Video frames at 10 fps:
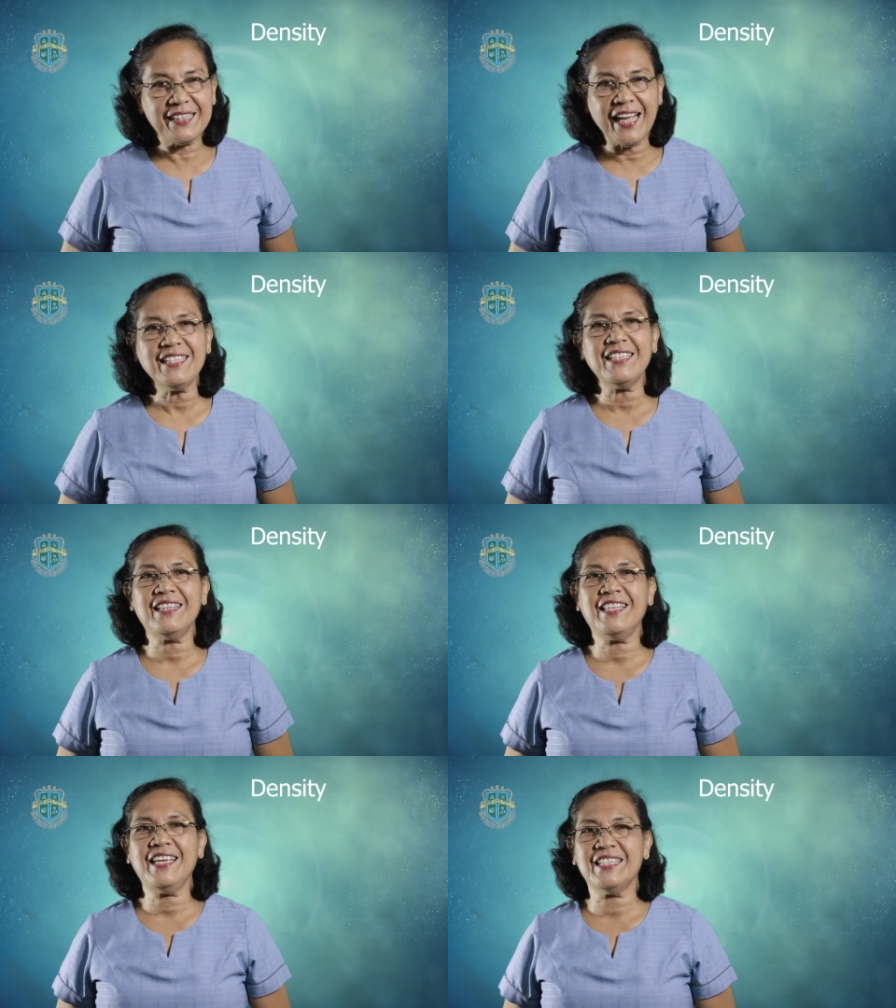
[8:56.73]

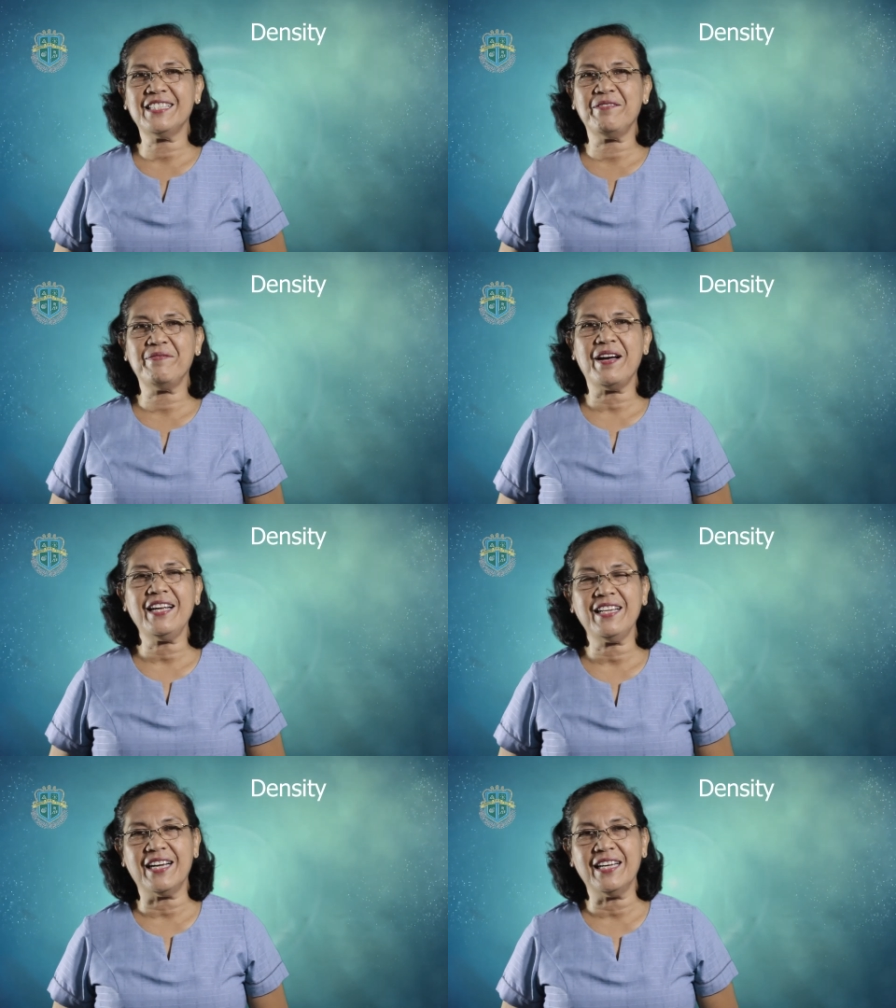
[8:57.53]
Density is
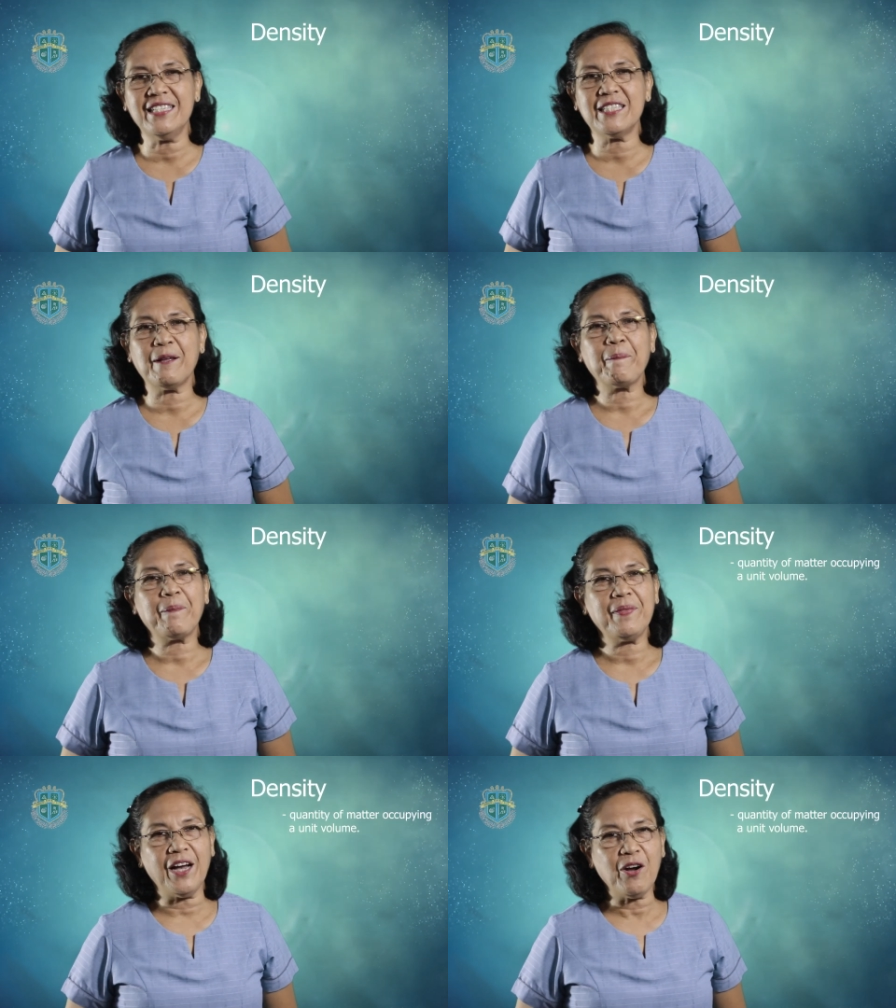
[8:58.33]
defined as
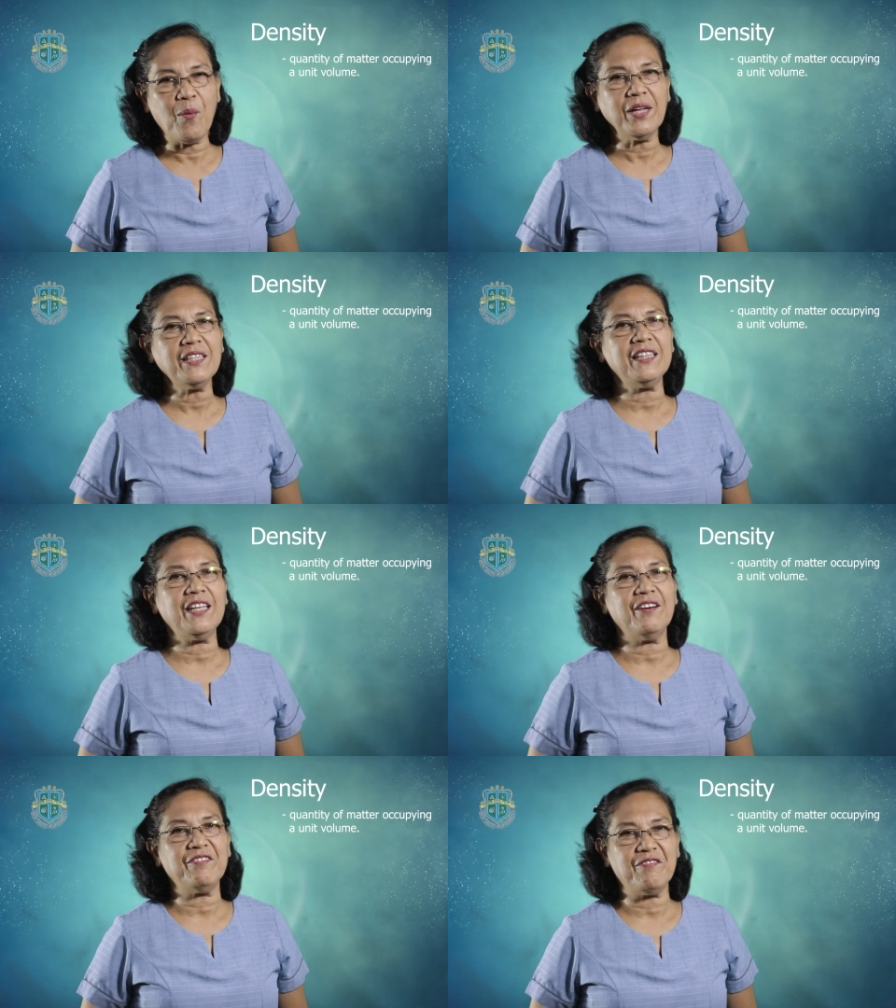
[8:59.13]
the
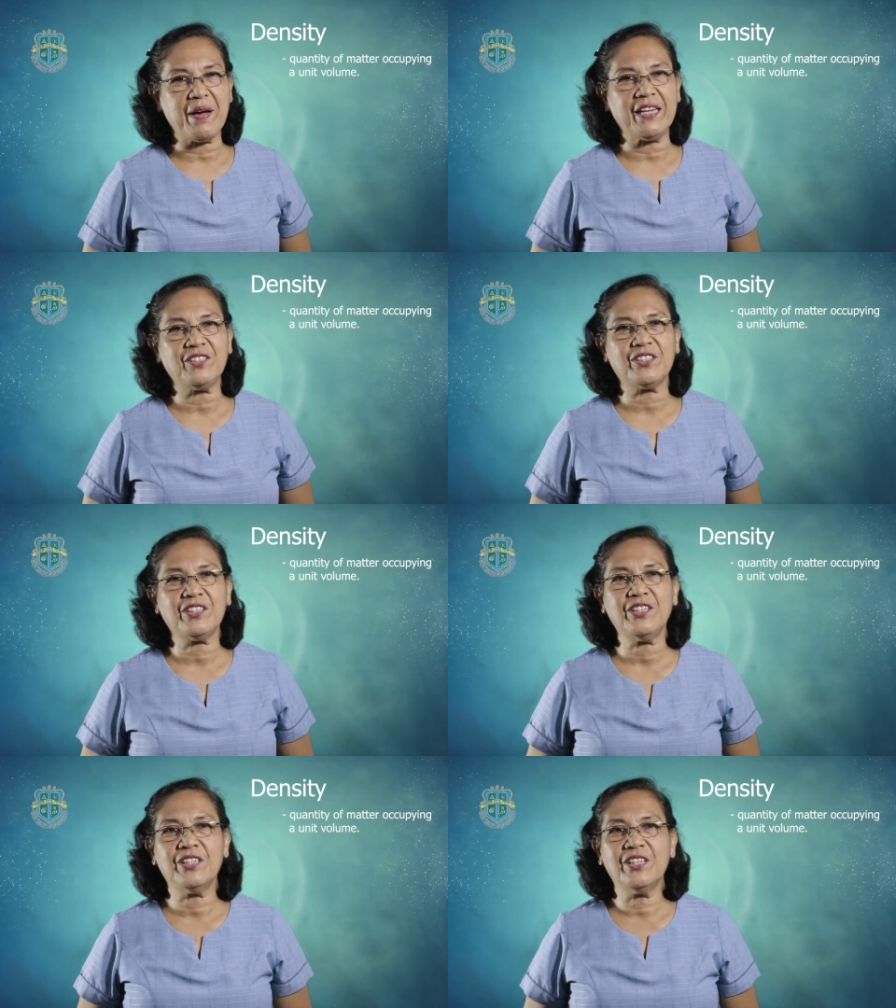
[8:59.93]
quantity of
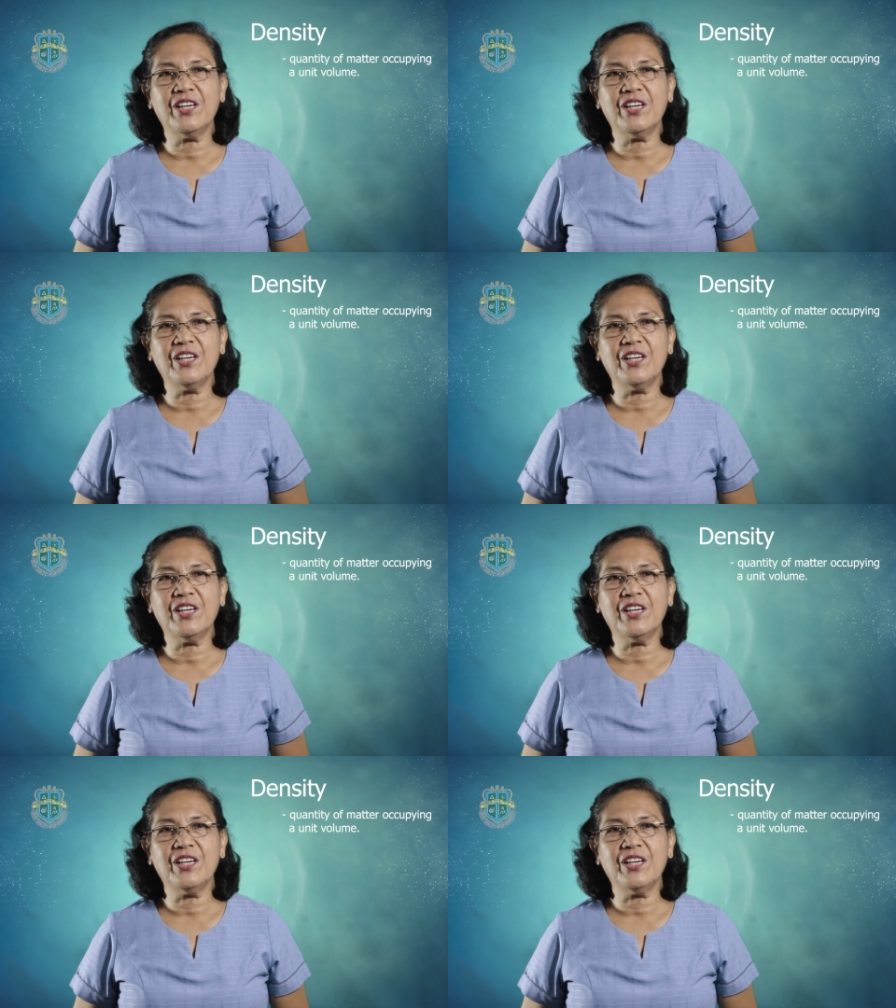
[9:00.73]
matter